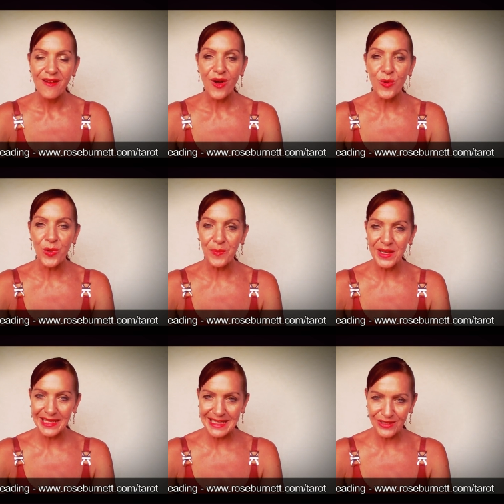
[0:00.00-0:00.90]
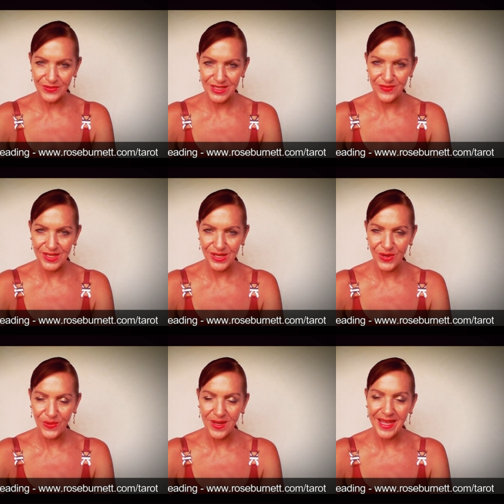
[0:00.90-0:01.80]
I'll pop the link on this
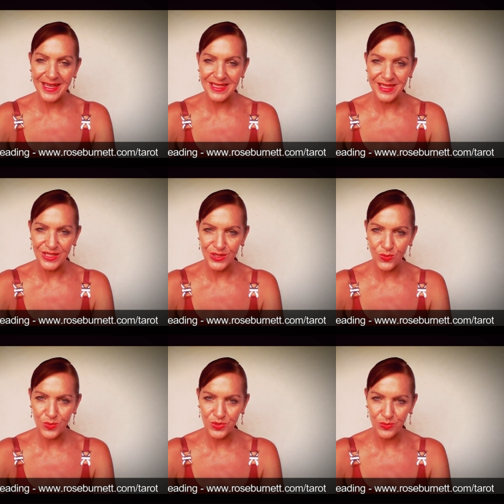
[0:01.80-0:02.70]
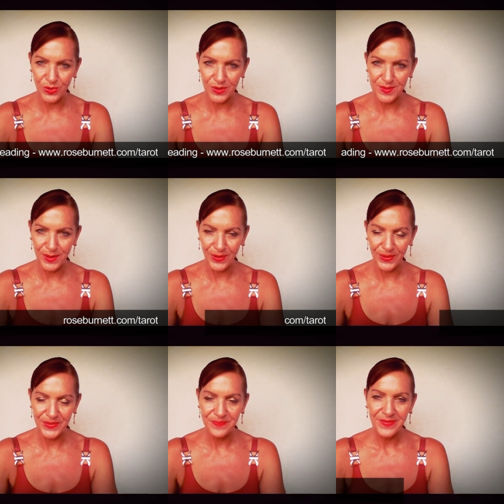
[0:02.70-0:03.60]
video and in the description box
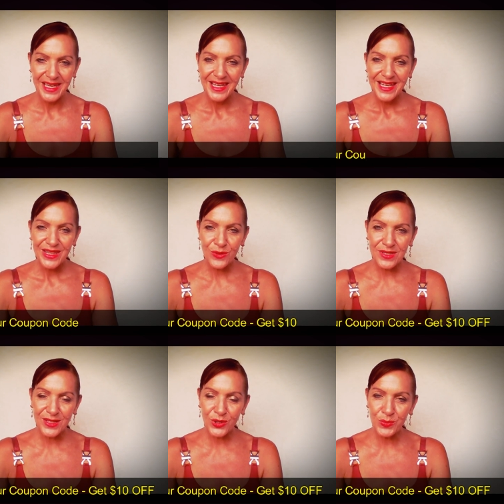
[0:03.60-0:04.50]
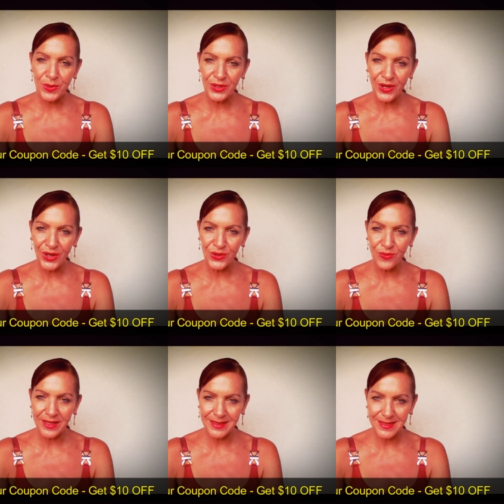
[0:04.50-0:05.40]
below. There is a coupon code
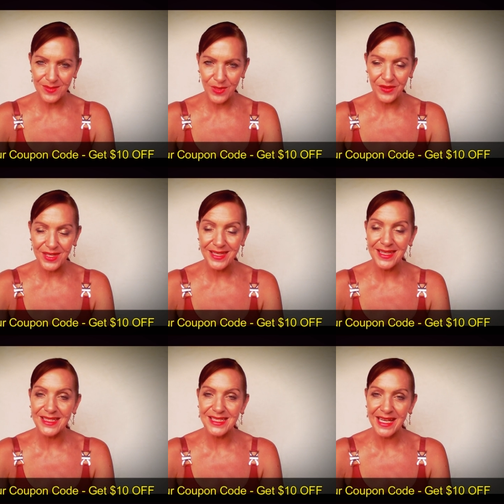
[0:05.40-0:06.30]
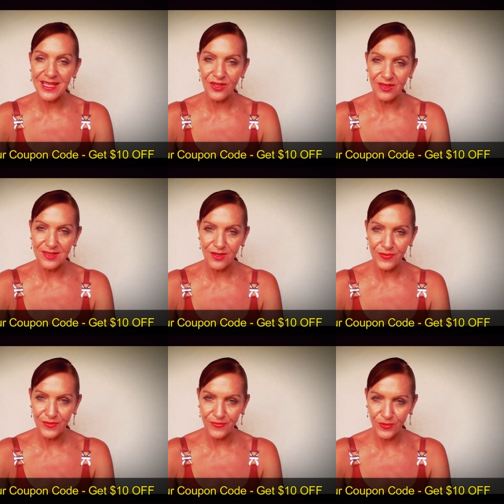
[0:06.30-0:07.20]
running this month. You can get $10 off
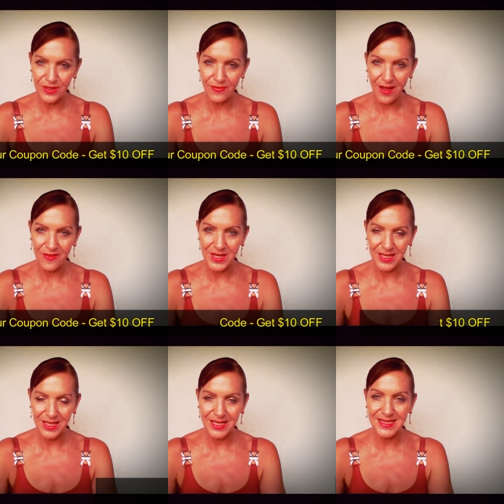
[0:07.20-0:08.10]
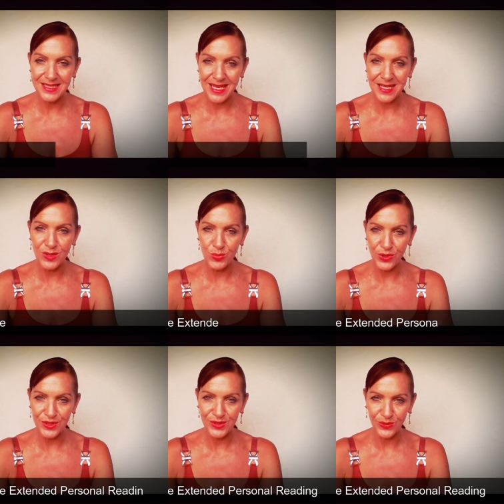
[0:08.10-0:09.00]
the 45 minute extended
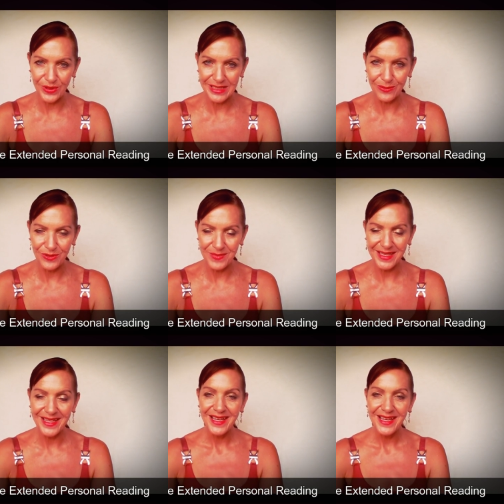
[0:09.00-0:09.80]
personal reading with me.